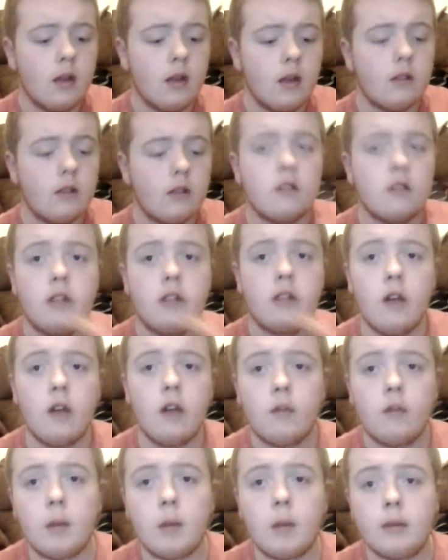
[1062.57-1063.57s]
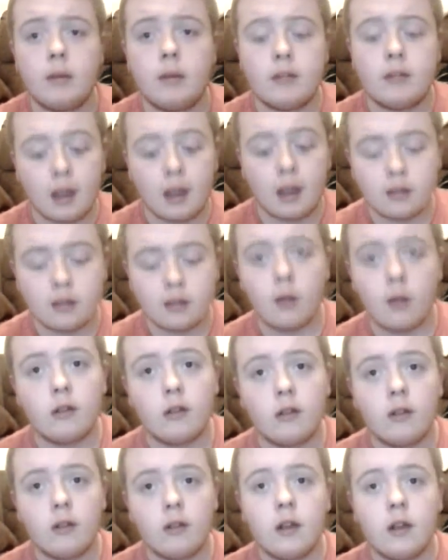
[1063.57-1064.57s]
So just learn from my mistake. Don't
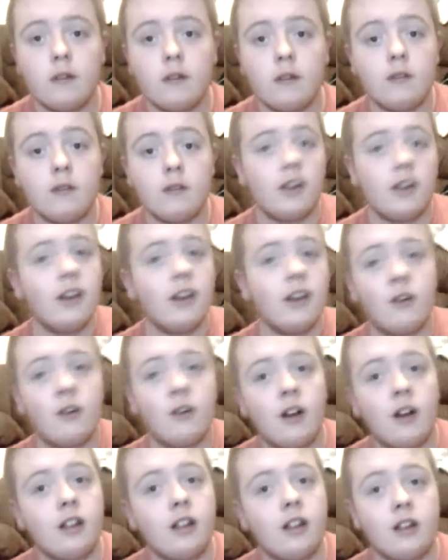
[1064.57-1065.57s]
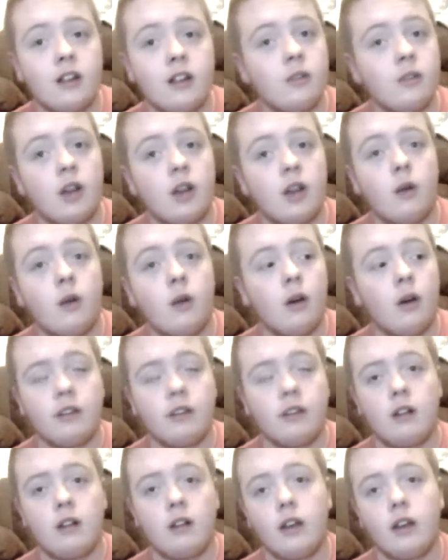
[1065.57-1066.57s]
do it. If you've done it already, then you'll know what it's
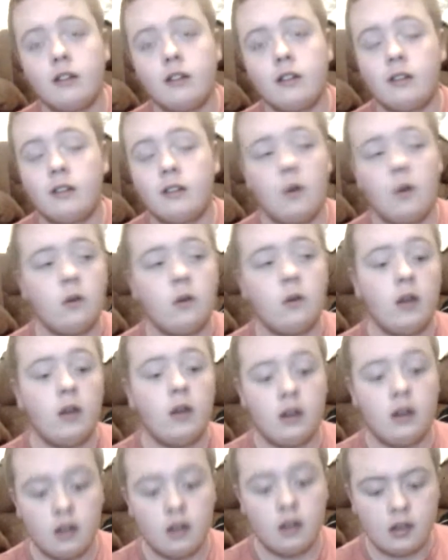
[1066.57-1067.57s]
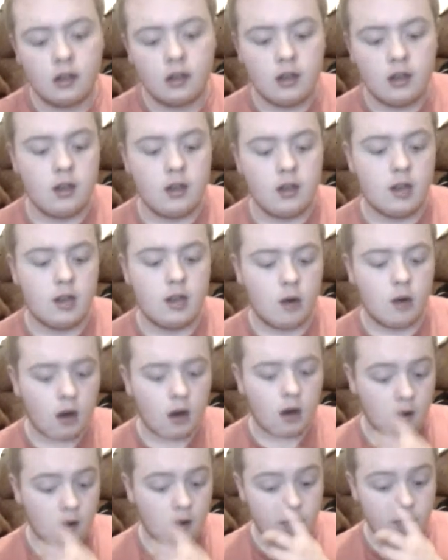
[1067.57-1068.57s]
like. It's so annoying. There
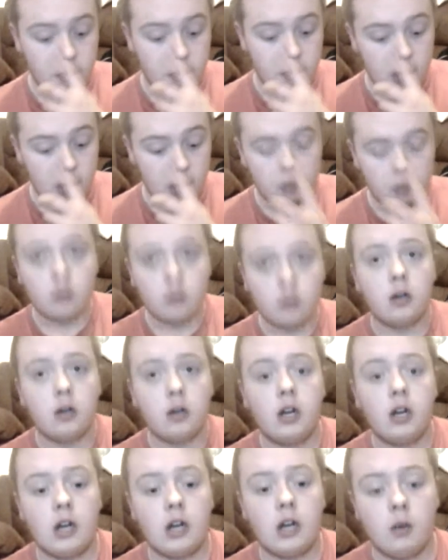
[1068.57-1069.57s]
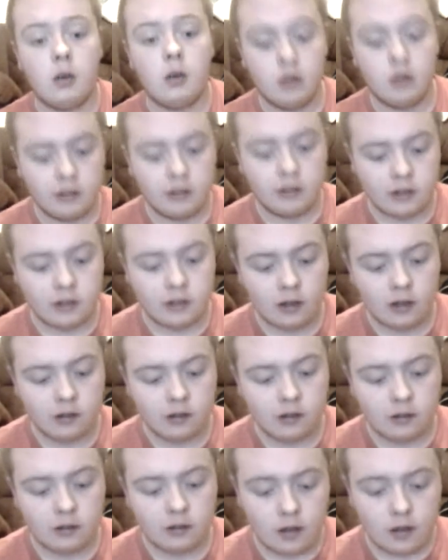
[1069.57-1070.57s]
are a few people online now with these
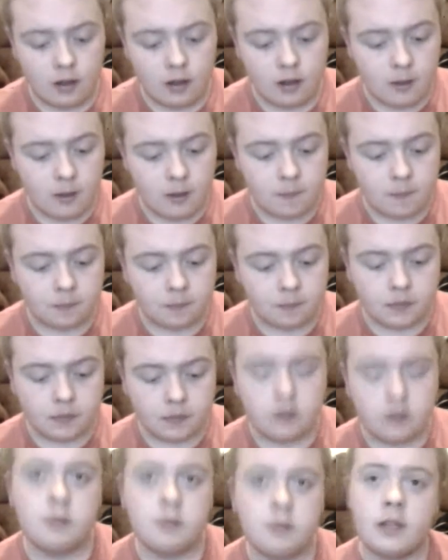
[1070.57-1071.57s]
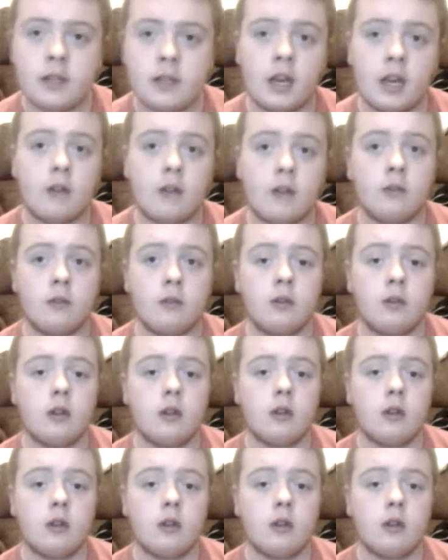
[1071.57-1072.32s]
guns. Just be careful.